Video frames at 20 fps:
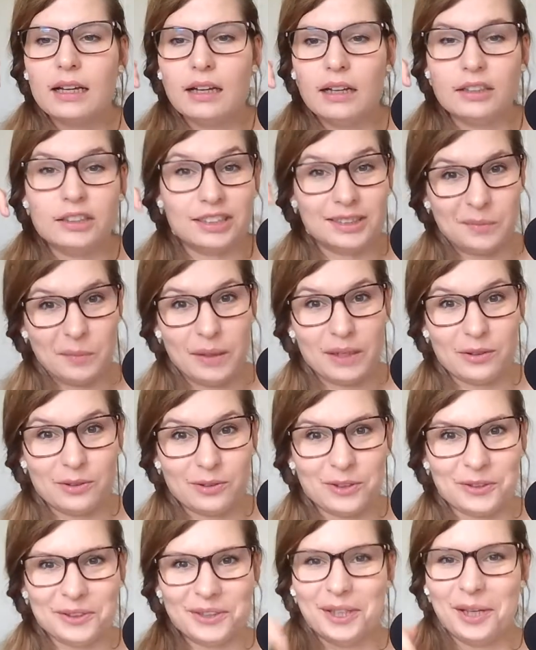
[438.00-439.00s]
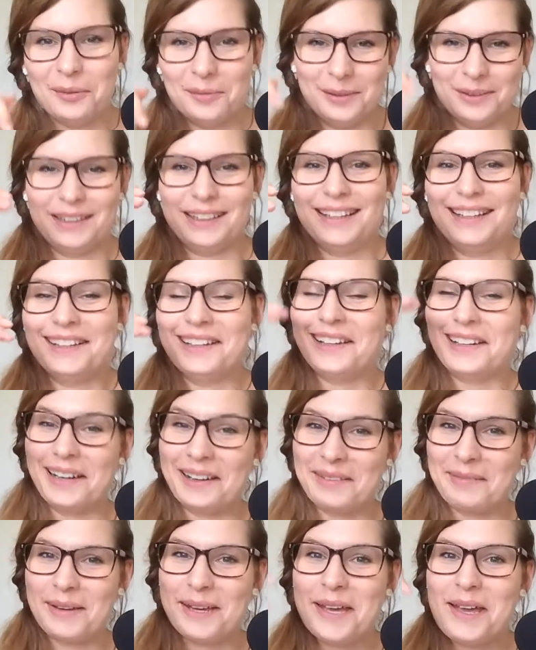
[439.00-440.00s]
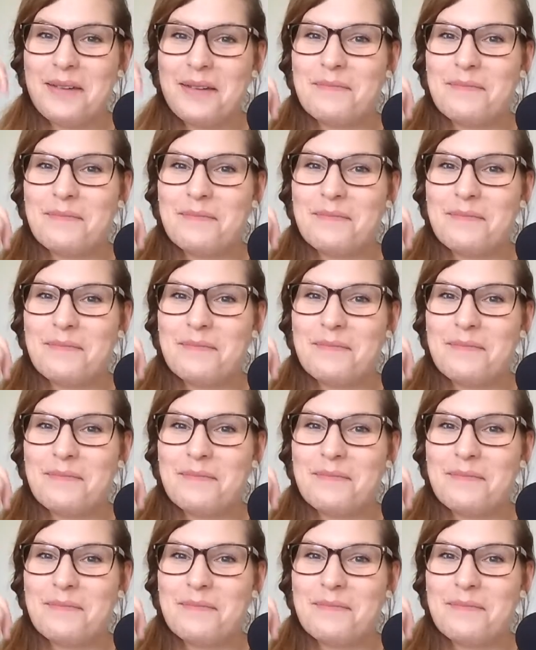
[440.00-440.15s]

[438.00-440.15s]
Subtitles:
She's big on YouTube, unlike me.